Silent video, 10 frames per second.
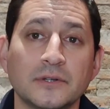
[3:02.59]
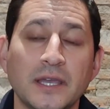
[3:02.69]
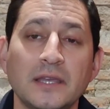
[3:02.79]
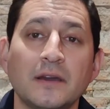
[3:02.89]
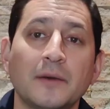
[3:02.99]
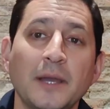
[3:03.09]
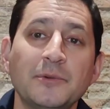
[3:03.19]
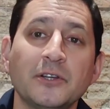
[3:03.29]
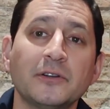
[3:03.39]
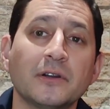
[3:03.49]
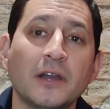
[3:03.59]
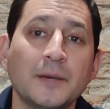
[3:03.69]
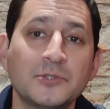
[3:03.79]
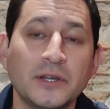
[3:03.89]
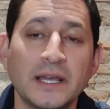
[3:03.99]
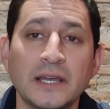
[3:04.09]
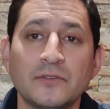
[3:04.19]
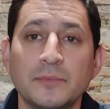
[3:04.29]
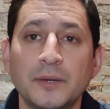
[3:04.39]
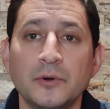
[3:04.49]
Okay, on my particular Ioptron, I
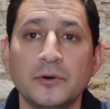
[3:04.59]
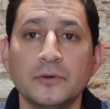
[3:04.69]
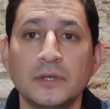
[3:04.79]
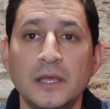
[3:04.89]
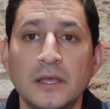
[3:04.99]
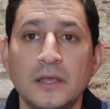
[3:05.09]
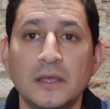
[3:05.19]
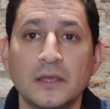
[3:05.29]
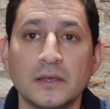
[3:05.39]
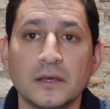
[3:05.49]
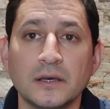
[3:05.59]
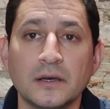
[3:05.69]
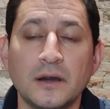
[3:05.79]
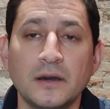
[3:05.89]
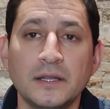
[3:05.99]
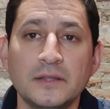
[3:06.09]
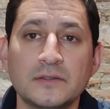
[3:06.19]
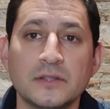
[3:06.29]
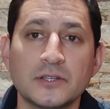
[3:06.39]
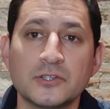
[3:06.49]
have a bubble on it
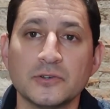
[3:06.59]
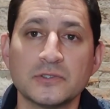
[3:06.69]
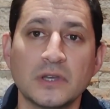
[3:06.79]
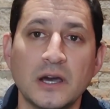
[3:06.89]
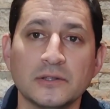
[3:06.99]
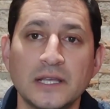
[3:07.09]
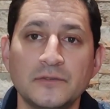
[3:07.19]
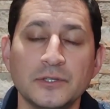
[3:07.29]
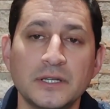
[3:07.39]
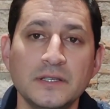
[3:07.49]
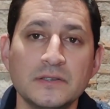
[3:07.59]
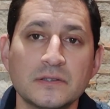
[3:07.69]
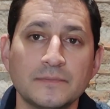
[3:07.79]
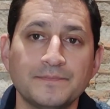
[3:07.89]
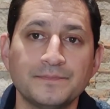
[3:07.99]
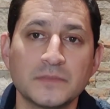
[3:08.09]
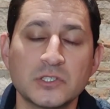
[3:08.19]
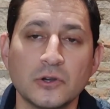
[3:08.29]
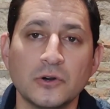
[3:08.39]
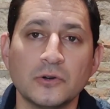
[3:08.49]
that shows how level it is.
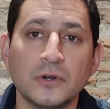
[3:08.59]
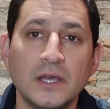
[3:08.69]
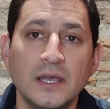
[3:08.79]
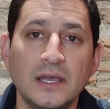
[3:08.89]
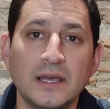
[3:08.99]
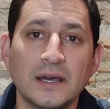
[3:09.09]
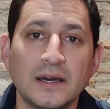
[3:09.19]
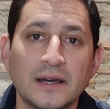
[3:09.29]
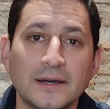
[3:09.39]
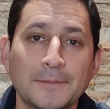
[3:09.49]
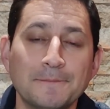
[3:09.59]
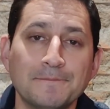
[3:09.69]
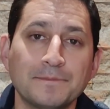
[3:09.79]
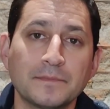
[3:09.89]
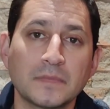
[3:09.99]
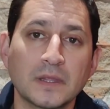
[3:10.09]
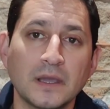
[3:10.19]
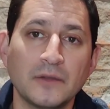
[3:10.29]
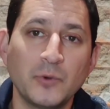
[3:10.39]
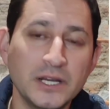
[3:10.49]
So I
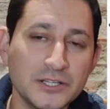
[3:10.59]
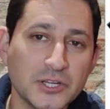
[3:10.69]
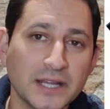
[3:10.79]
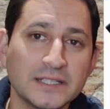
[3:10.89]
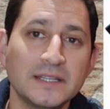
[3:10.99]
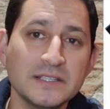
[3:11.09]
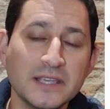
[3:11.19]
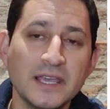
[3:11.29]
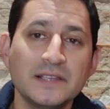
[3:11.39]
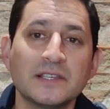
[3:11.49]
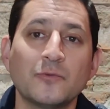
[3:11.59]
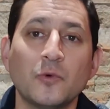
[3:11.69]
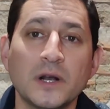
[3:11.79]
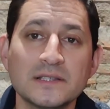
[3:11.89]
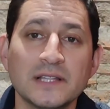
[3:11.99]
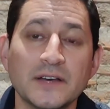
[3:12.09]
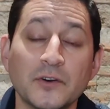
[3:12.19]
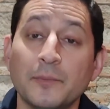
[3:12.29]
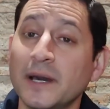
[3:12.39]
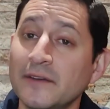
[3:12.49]
went and checked. In this case, it was
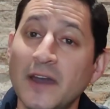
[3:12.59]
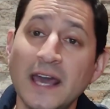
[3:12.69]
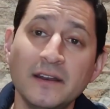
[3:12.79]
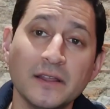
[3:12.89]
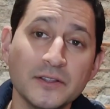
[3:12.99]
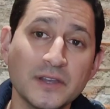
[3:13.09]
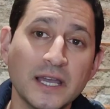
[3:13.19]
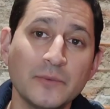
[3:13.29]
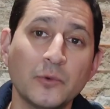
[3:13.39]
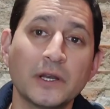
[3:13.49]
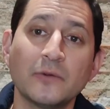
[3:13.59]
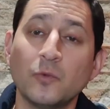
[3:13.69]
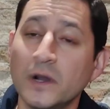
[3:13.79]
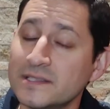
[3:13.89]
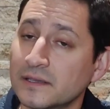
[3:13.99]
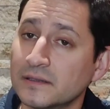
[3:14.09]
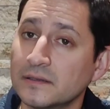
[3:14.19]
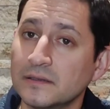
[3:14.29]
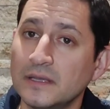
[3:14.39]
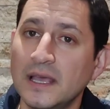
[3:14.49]
level, but I've had another time when it
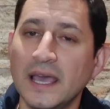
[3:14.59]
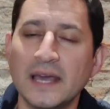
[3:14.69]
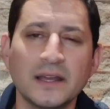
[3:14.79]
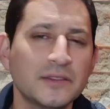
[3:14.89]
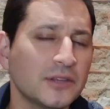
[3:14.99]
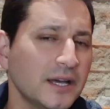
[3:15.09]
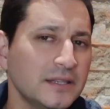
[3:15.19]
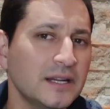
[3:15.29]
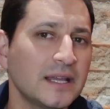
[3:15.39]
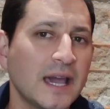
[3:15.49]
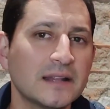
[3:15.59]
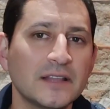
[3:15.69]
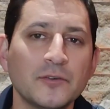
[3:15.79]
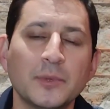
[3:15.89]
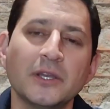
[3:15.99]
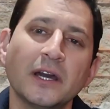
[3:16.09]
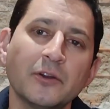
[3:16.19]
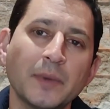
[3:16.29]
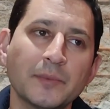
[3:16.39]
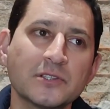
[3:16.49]
wasn't. And I thought that I had a level, but you got
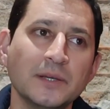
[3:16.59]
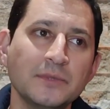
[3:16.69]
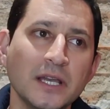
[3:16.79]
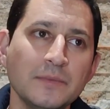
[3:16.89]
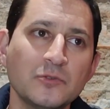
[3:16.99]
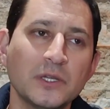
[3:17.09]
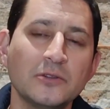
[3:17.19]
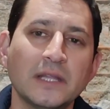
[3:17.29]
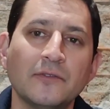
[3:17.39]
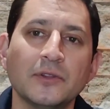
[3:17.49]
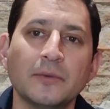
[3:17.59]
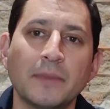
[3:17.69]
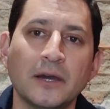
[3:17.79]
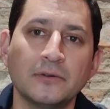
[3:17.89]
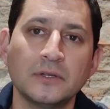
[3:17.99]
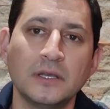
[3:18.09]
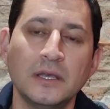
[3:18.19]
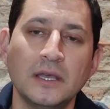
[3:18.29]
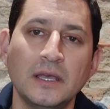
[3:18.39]
to remember, sometimes when you level the mount